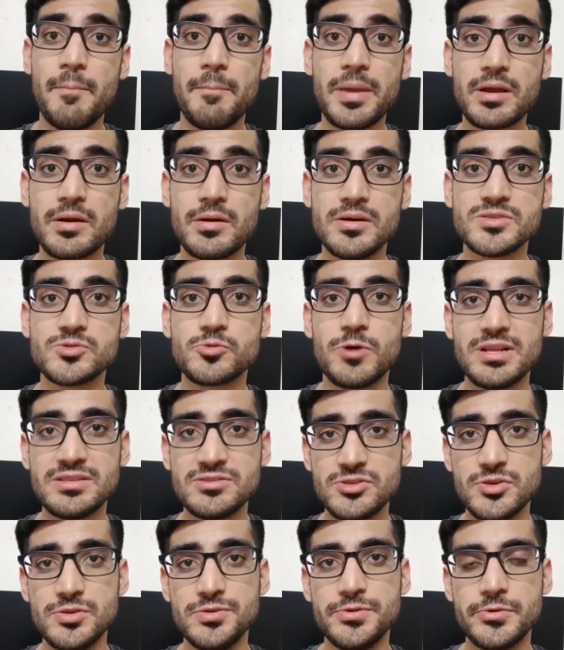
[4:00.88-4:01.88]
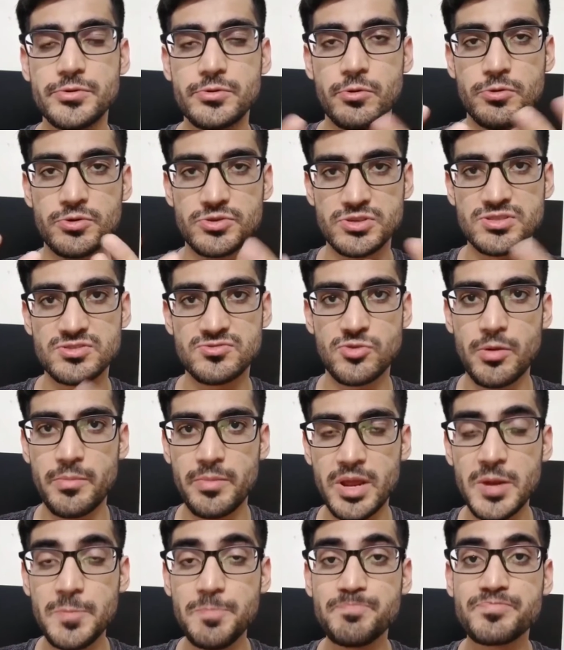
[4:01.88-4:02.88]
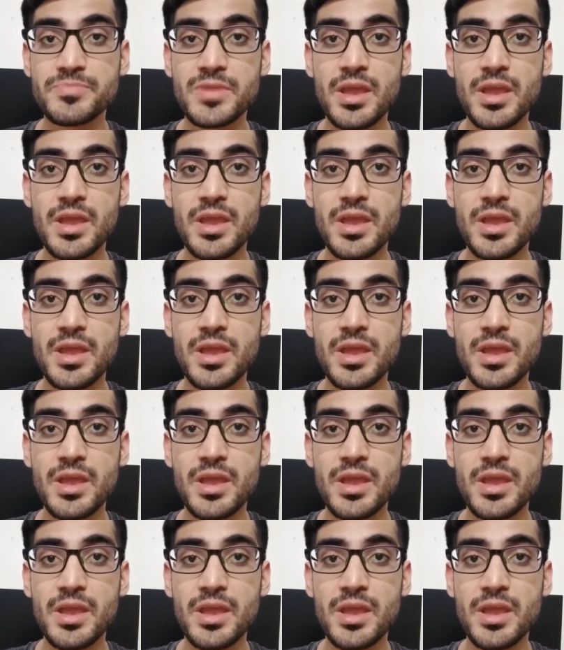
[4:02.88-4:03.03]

because once you do quotients from it